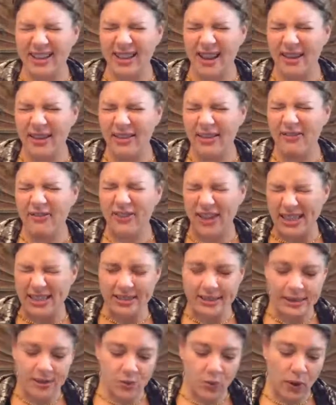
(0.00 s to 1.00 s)
the
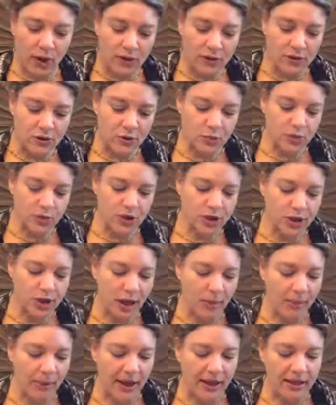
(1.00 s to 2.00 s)
face as well. Squish it
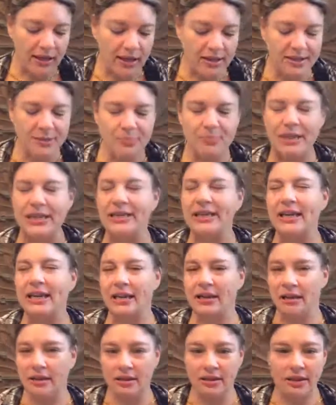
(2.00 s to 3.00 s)
up and let's
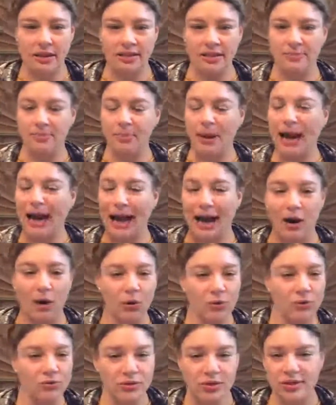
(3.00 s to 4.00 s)
begin. Let's
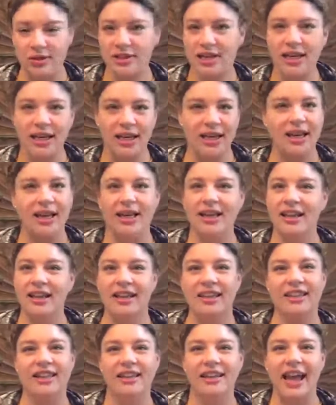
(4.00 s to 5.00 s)
pound
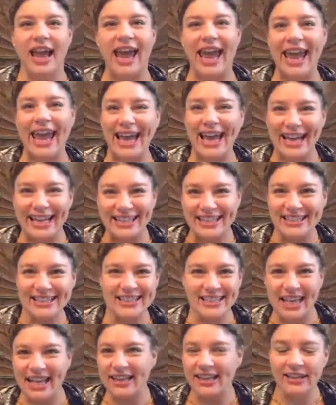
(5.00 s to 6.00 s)
the
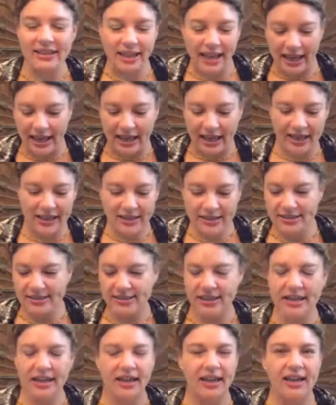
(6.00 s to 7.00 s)
hands and the
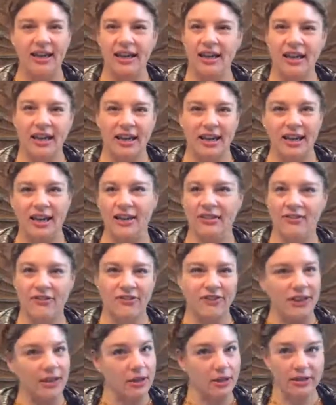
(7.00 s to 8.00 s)
legs and
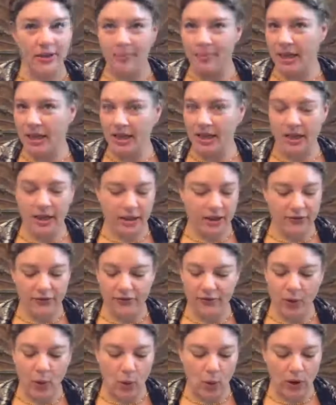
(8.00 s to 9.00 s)
feel them hitting the
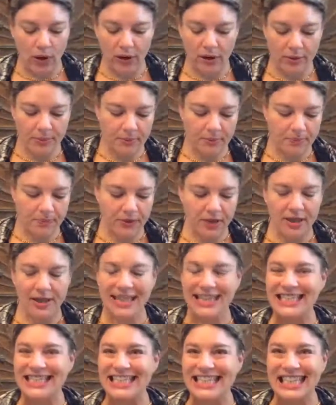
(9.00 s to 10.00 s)
floor, and
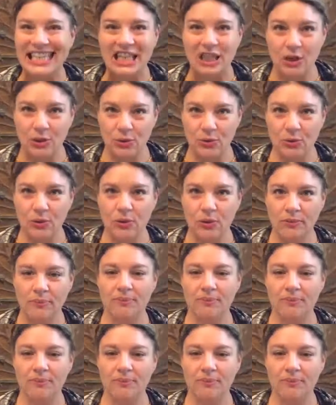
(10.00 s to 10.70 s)
continue.